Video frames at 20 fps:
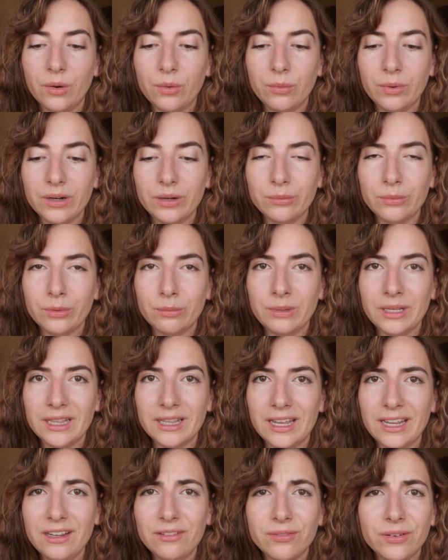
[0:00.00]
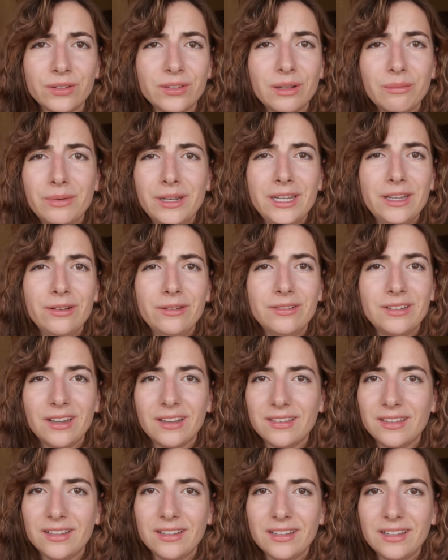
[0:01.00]
what it will be like for somebody who
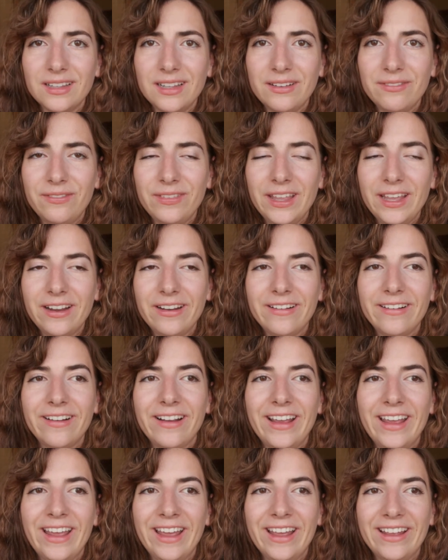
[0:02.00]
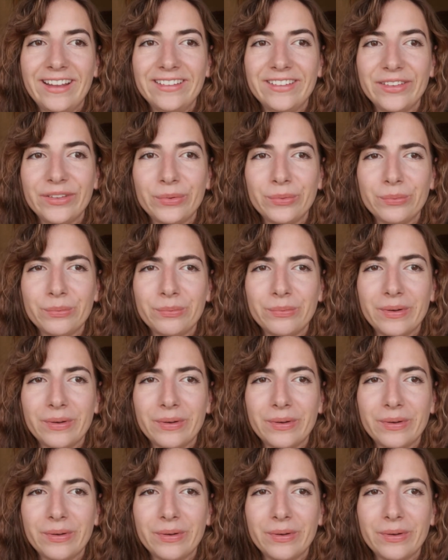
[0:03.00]
doesn't live there, and